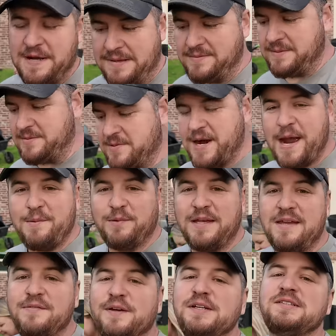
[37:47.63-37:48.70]
subscribed.
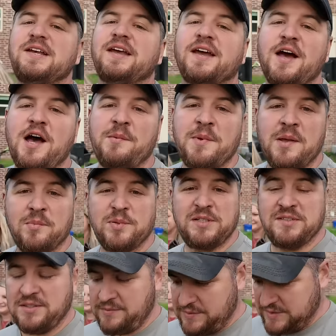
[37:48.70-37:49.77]
Leave us a comment. Please
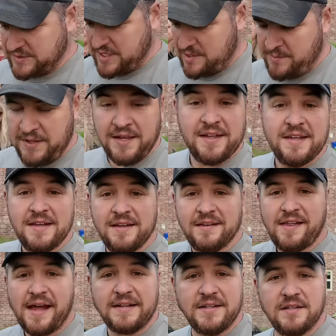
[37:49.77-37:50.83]
leave us a comment.
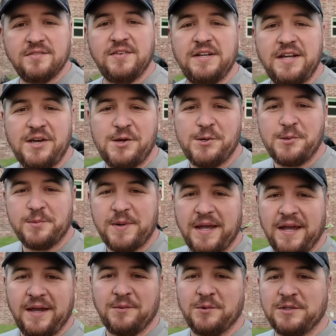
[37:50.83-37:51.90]
Like this video,
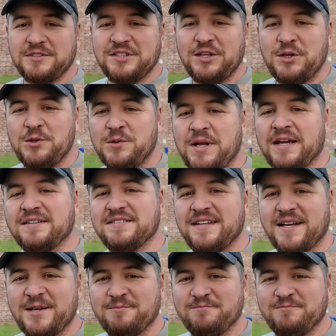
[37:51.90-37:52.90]
and we'll see you next Thank time. You